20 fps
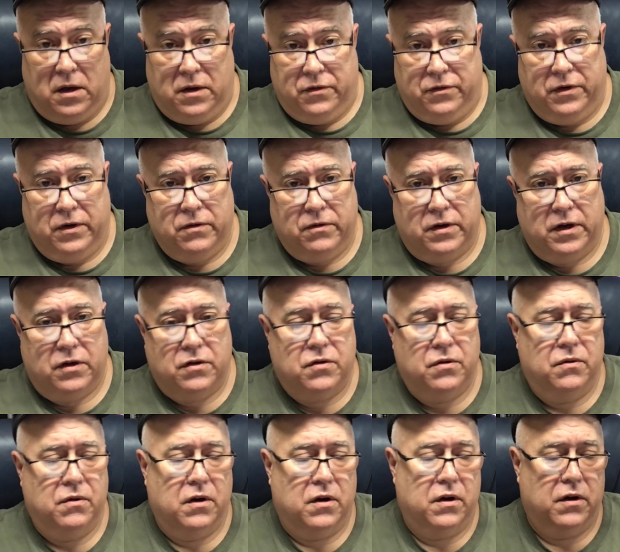zeroed at
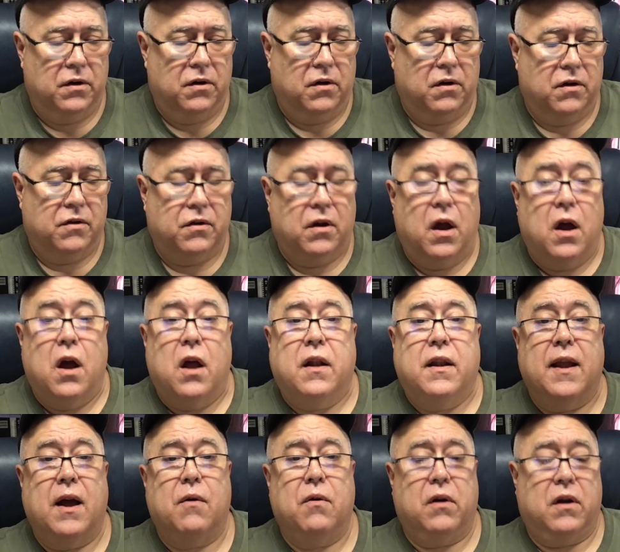200 yards.
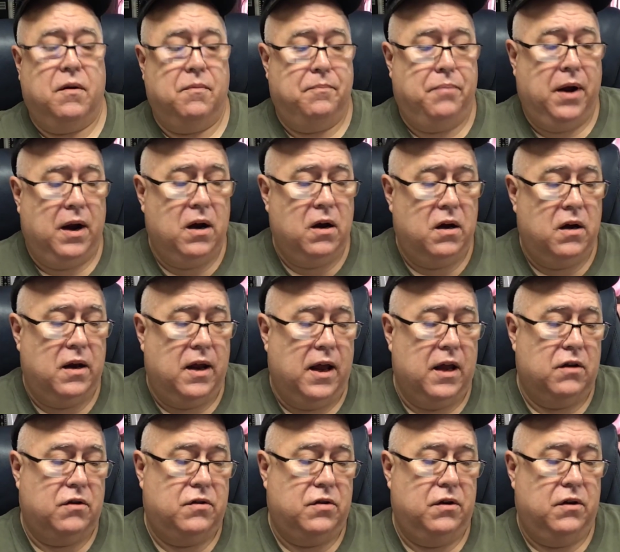Now we're comparing
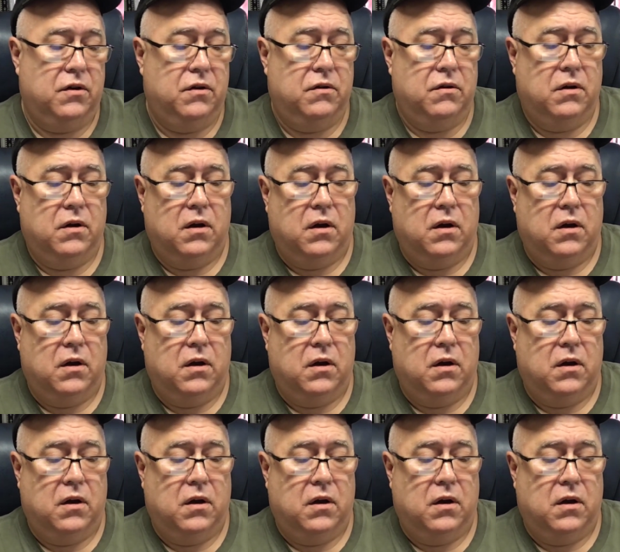that to